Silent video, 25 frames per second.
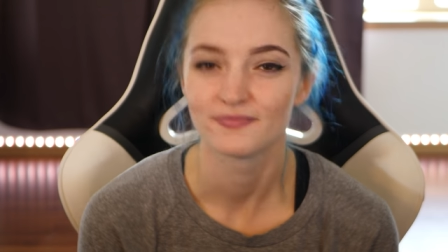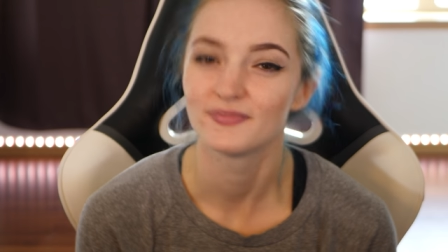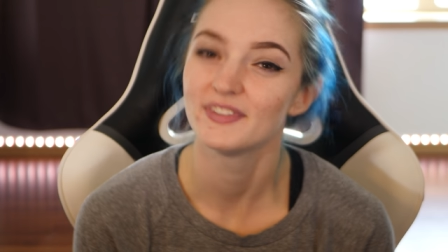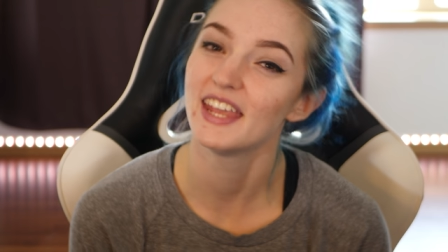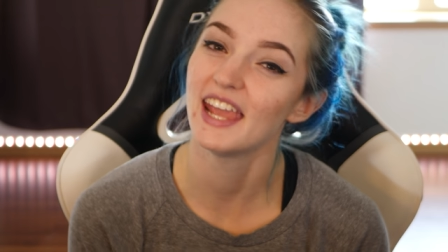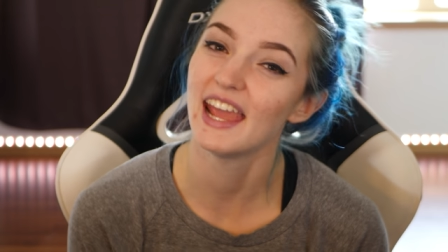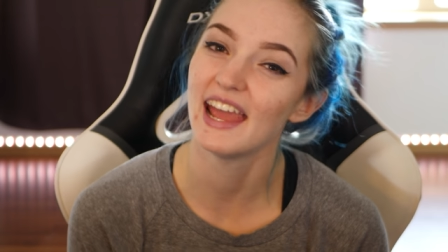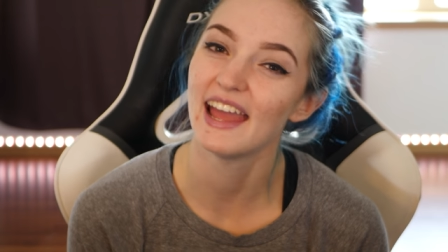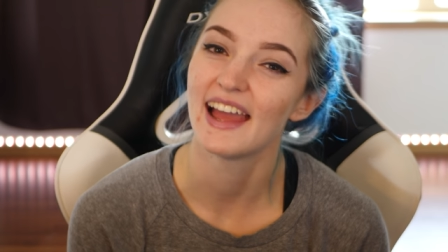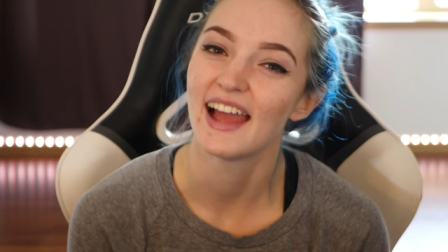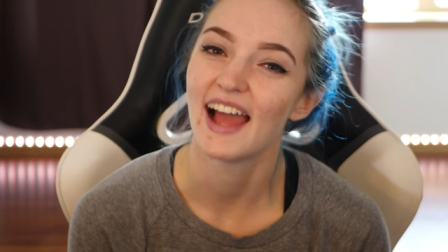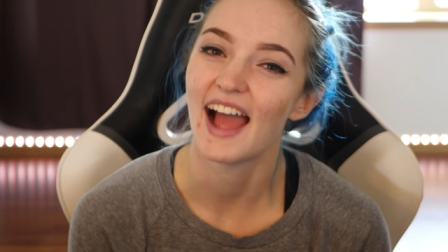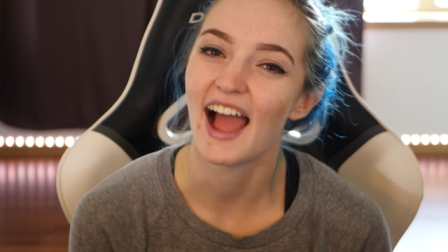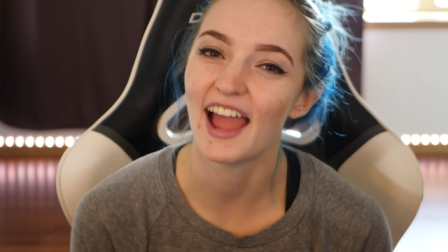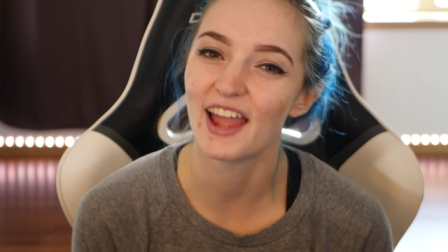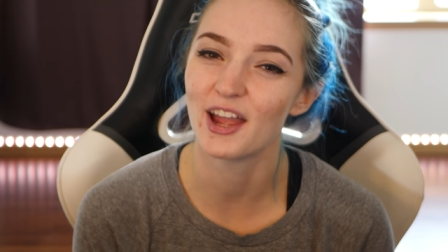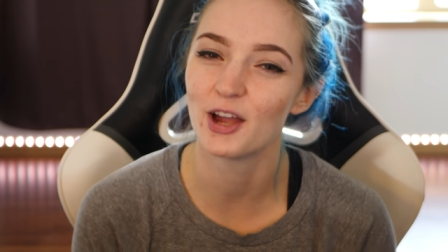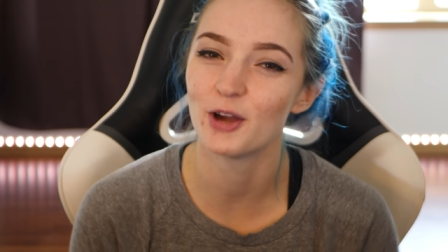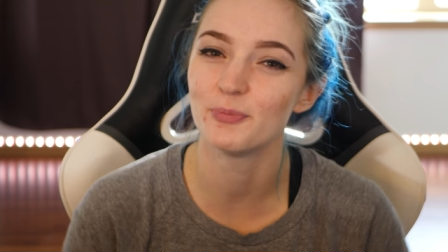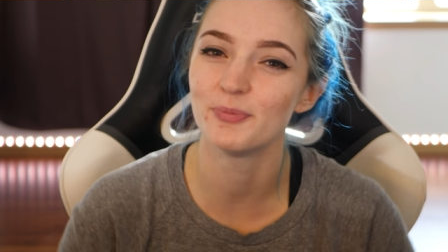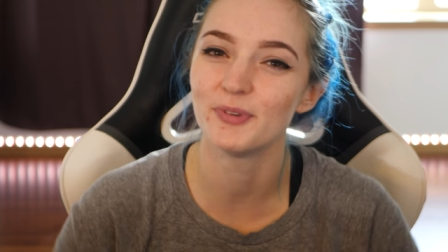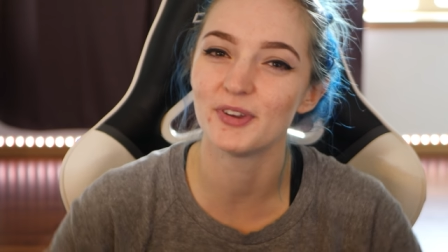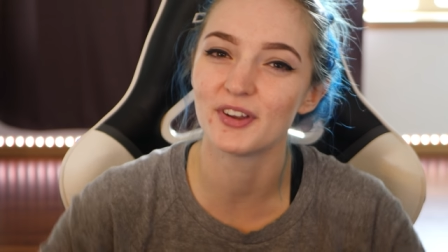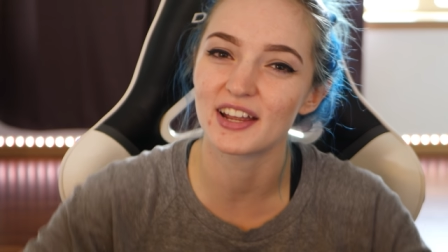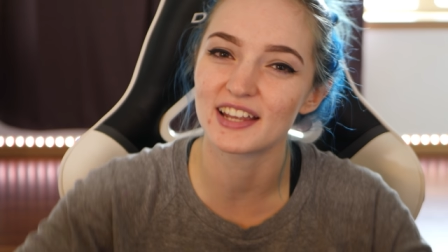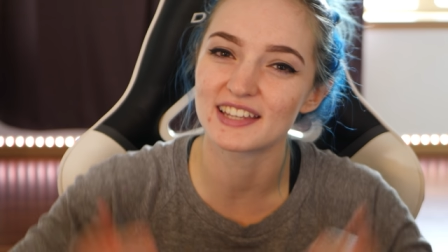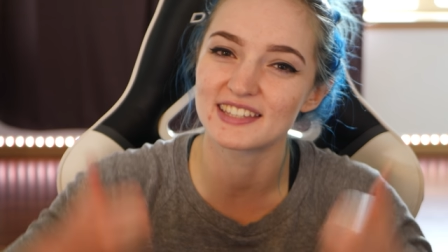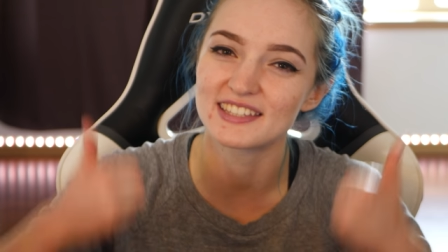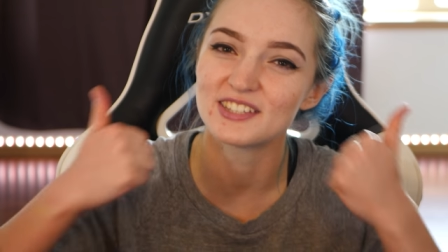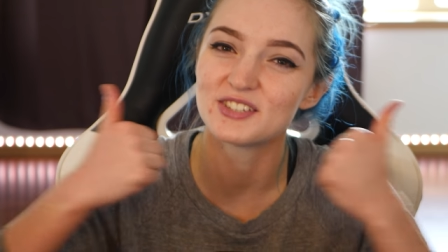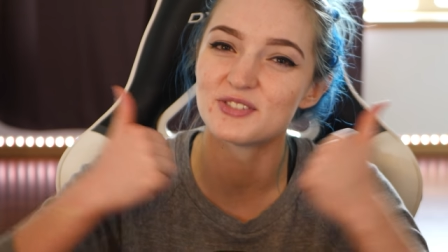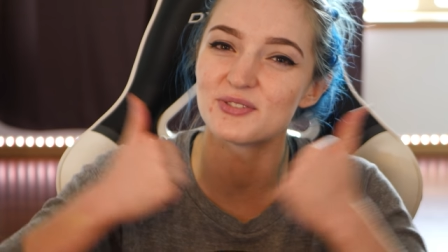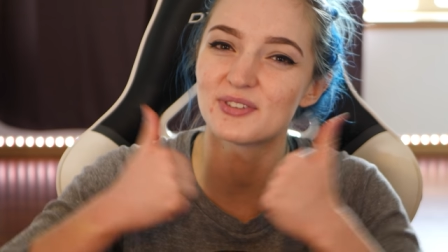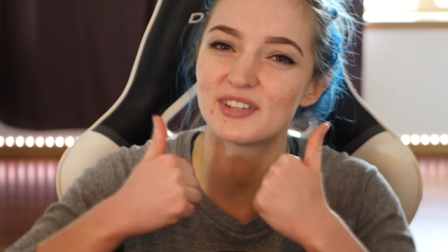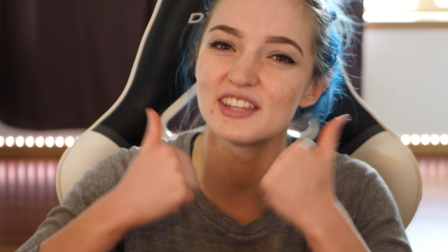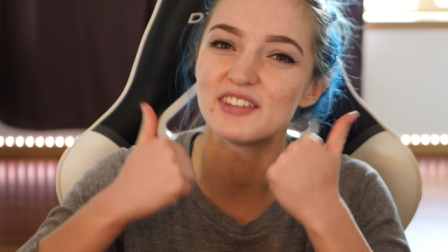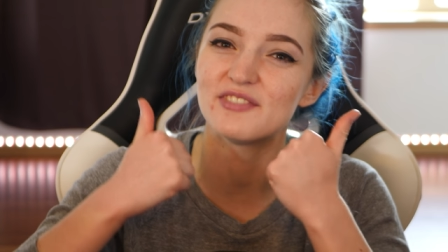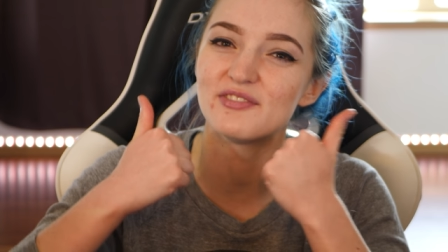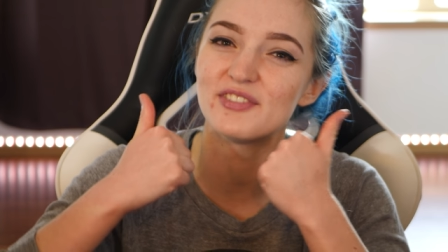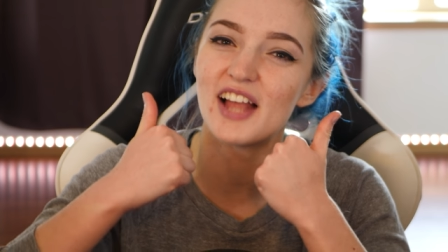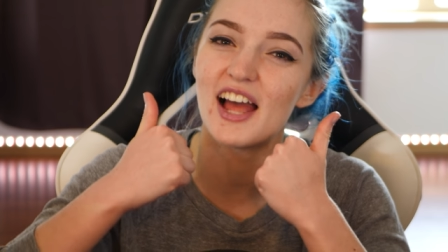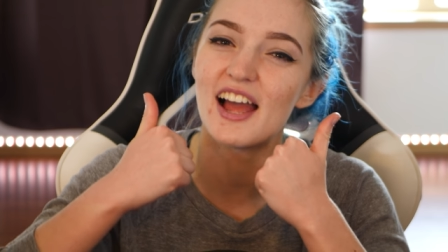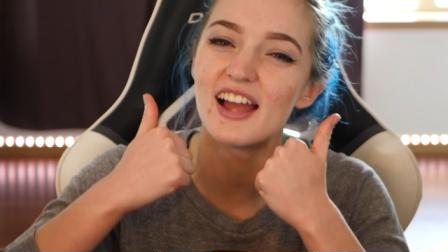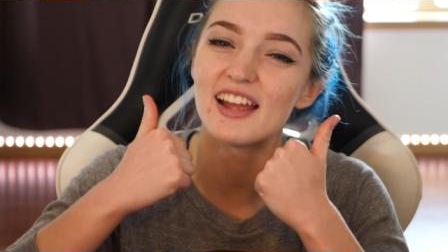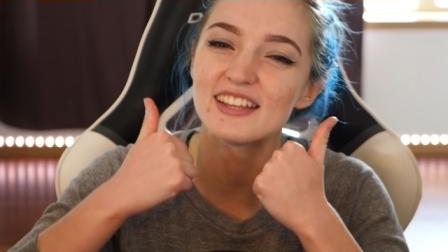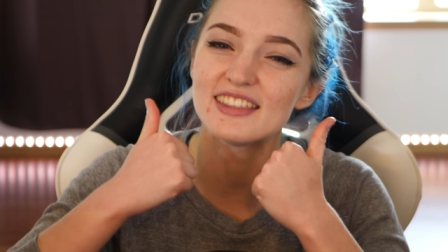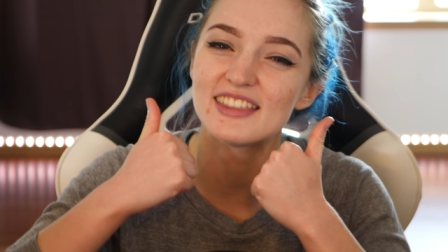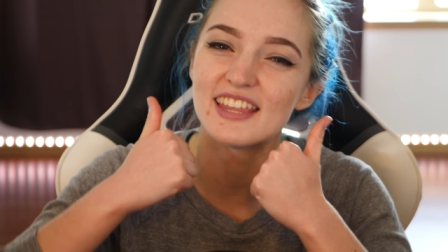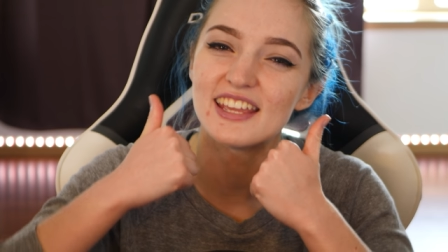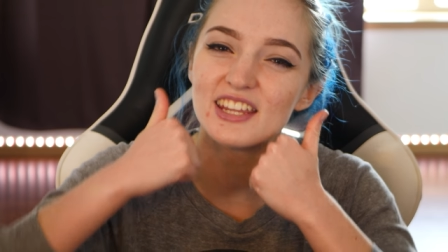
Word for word: Yeah, I hope you guys enjoyed the vlog.